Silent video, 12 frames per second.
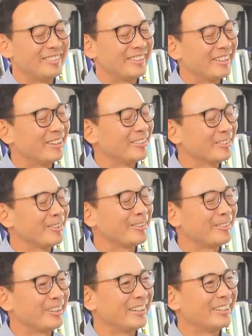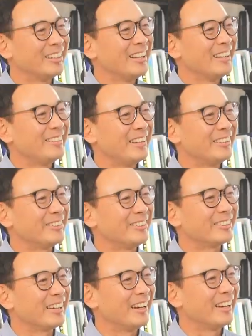she said I was always trying to date
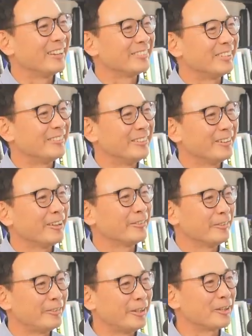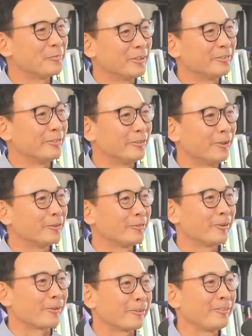tall guys, and I realized I was dating a bunch of tall
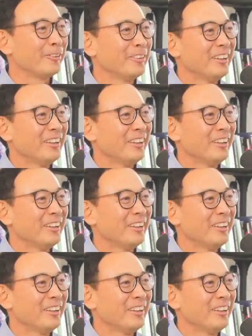jerks.